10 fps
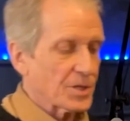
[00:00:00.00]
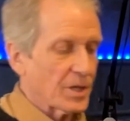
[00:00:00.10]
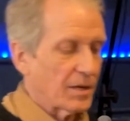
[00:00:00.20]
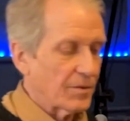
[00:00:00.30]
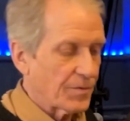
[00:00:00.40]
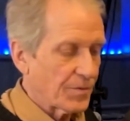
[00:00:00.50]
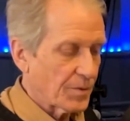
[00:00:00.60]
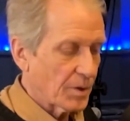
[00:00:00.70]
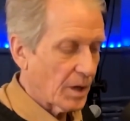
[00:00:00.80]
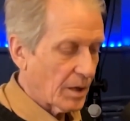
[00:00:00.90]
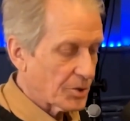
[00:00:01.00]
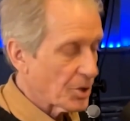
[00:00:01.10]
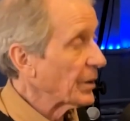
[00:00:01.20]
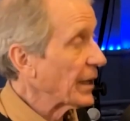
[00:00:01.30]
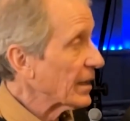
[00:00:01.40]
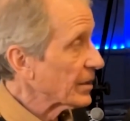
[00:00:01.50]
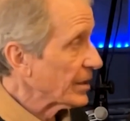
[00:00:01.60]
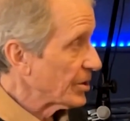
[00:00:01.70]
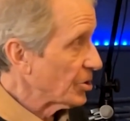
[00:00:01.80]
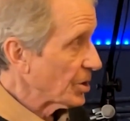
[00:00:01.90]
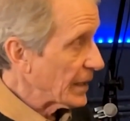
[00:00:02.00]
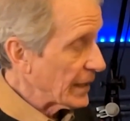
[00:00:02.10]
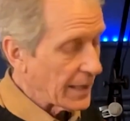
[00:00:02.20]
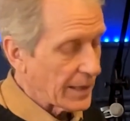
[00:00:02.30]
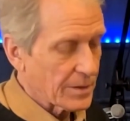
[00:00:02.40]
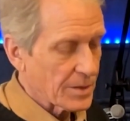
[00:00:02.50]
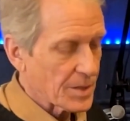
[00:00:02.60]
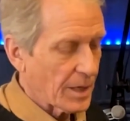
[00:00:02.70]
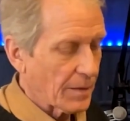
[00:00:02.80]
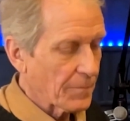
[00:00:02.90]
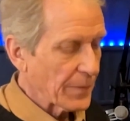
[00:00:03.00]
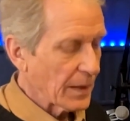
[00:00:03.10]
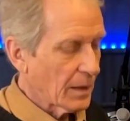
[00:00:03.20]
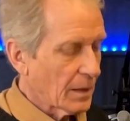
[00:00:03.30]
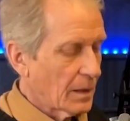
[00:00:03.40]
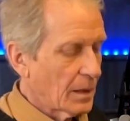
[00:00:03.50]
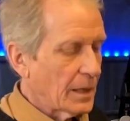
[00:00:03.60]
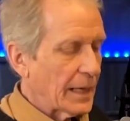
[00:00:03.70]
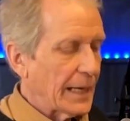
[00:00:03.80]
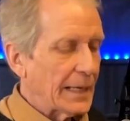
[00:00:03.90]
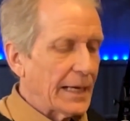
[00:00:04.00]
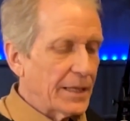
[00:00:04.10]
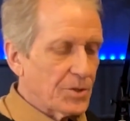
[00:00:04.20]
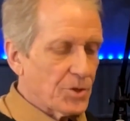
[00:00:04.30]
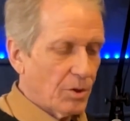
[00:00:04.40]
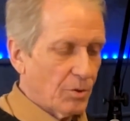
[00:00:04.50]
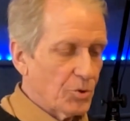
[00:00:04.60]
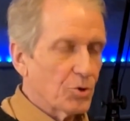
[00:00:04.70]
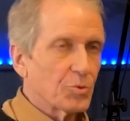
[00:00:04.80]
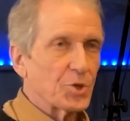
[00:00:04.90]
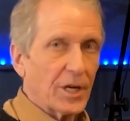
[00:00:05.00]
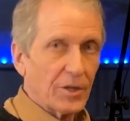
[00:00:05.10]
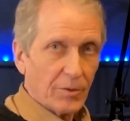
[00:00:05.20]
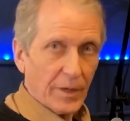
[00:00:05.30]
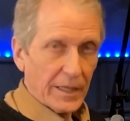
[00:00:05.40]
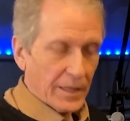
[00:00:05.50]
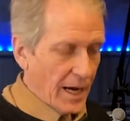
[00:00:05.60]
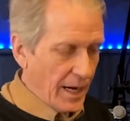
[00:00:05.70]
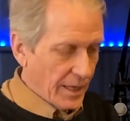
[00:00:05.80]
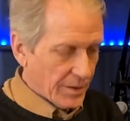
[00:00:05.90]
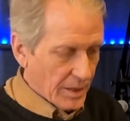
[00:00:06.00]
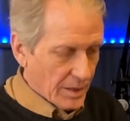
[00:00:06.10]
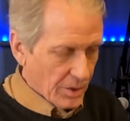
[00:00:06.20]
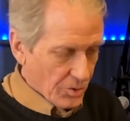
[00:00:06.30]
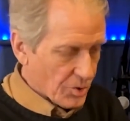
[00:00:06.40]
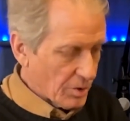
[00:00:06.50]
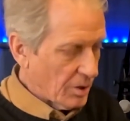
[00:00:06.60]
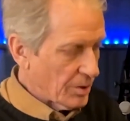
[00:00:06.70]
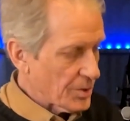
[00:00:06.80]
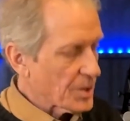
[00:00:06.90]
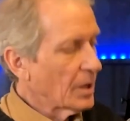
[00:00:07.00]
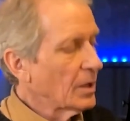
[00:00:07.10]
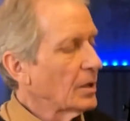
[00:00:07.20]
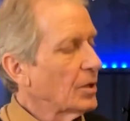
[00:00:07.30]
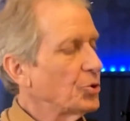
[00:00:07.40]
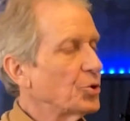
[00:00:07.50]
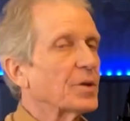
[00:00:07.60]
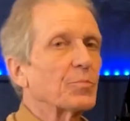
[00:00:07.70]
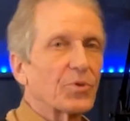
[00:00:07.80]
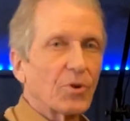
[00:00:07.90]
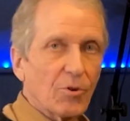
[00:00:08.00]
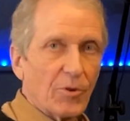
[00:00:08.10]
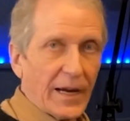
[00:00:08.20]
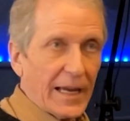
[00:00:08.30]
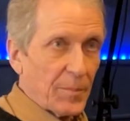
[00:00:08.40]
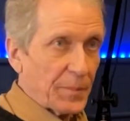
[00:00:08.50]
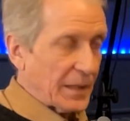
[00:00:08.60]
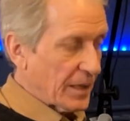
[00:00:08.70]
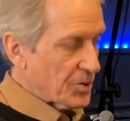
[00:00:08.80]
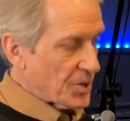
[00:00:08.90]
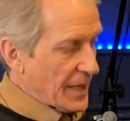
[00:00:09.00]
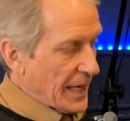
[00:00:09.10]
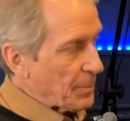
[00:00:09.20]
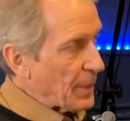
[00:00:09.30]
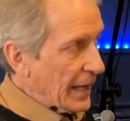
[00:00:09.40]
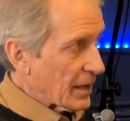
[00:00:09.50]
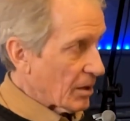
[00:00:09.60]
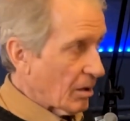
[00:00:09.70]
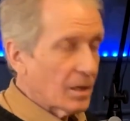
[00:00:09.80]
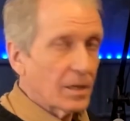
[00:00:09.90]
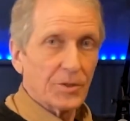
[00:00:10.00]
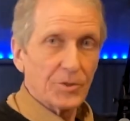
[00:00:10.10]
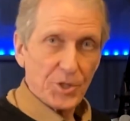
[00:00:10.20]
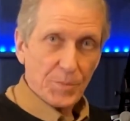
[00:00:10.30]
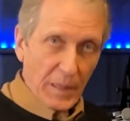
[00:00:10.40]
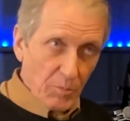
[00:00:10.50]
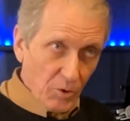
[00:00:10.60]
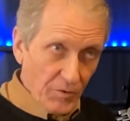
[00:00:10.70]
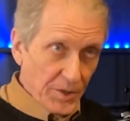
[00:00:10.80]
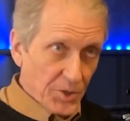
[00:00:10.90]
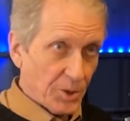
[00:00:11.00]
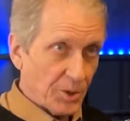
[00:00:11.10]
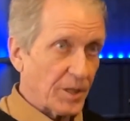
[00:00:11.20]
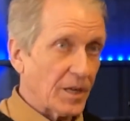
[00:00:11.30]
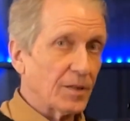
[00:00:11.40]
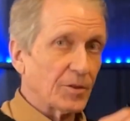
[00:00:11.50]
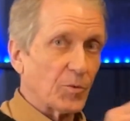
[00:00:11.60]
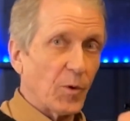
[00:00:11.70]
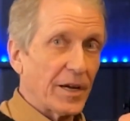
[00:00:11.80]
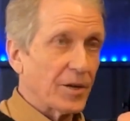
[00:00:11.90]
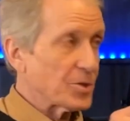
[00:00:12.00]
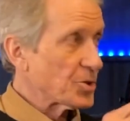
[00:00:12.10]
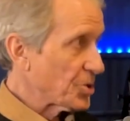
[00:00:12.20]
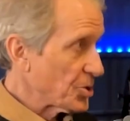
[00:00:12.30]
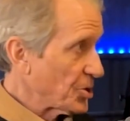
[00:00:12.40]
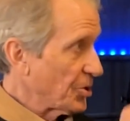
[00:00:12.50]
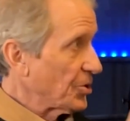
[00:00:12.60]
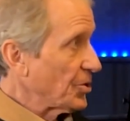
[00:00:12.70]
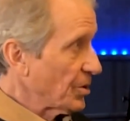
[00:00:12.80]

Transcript: of tonality that you can get out of this thing. And any tone you generate on the controls, you can program into that panel just by moving certain colored wires to certain